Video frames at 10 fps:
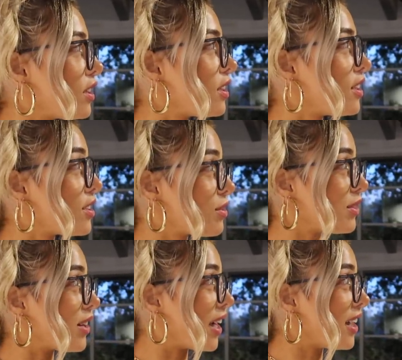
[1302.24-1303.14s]
Should we
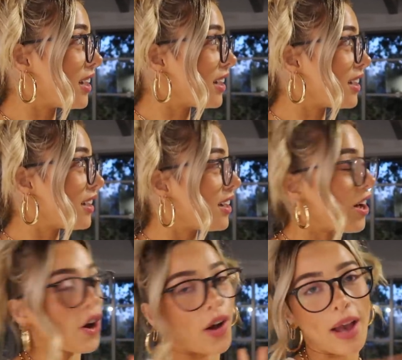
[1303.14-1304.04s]
try it?
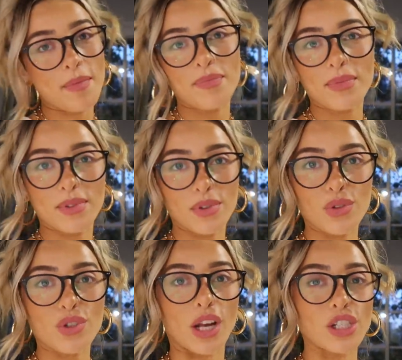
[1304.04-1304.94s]
Okay,
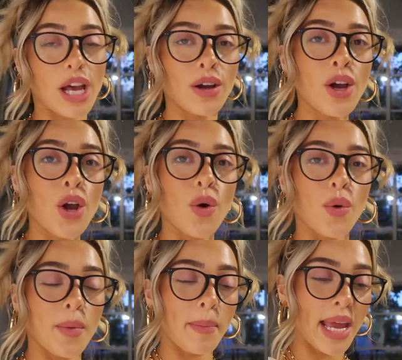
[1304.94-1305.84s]
scratch that.
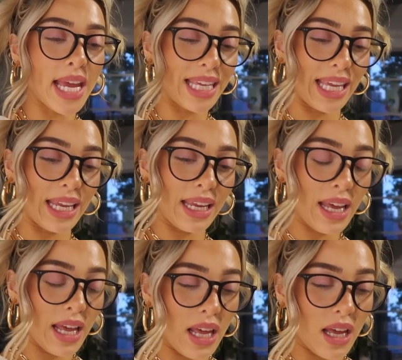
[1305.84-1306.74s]
We're making
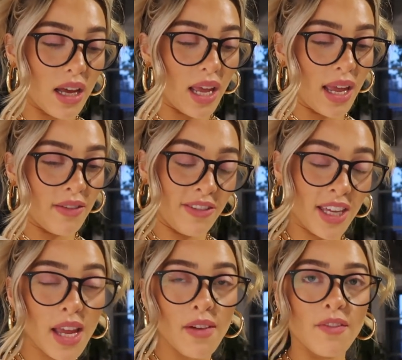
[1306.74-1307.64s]
a
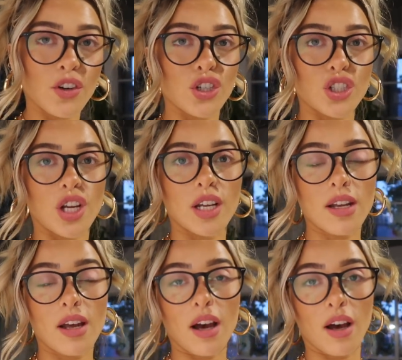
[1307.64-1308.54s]
vegan
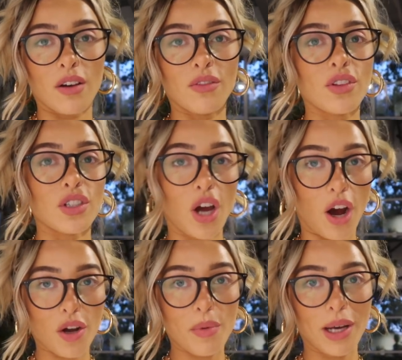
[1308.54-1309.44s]
version of the
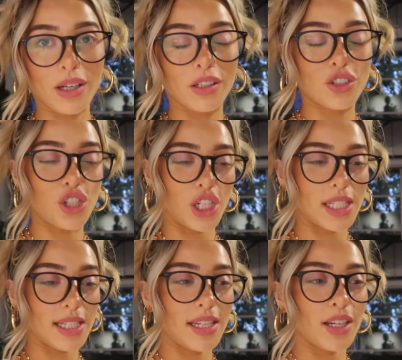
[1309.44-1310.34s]
Taco Bell
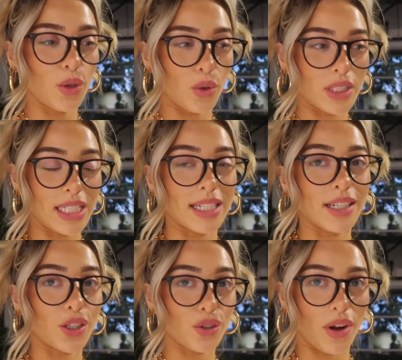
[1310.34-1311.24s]
Cheesy
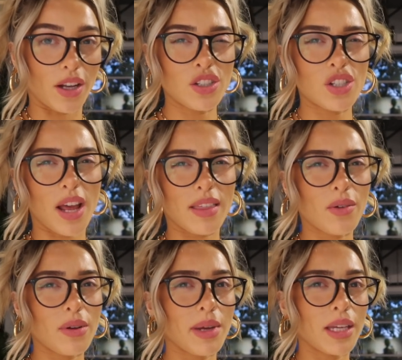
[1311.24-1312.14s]
Gordita Crunch. I think
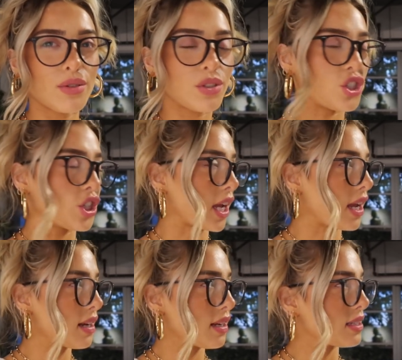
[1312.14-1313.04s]
we might use
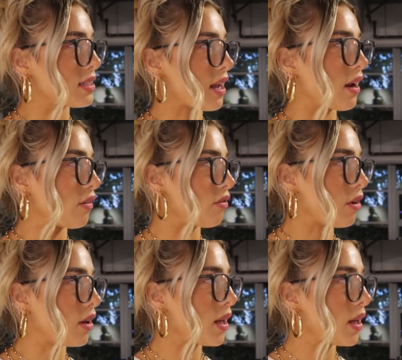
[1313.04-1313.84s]
chicken instead of